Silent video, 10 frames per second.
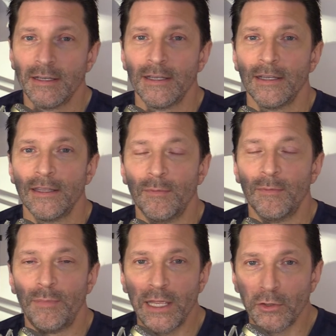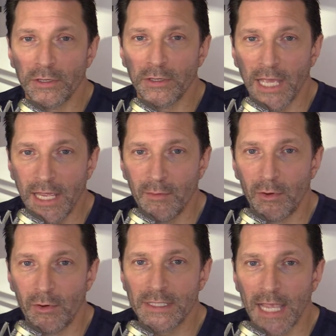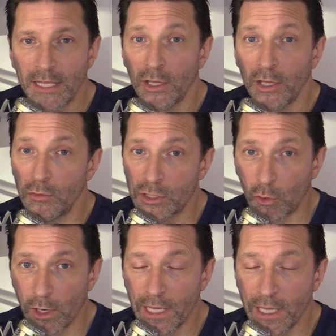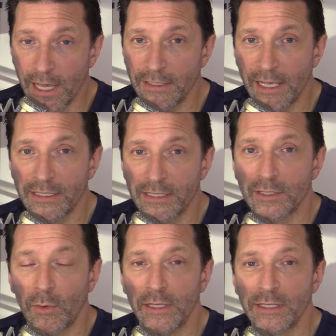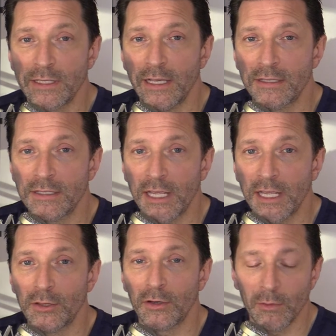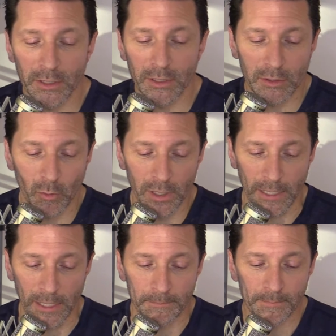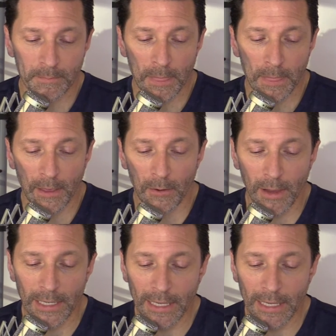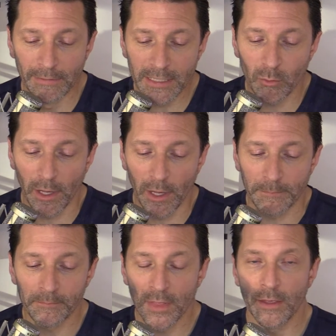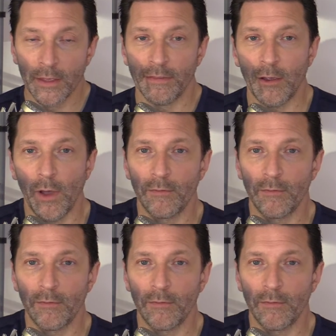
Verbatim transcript: The Baylor game was a low-scoring contest, as well as Kansas State thirty-one to twenty. All right, in this one, they went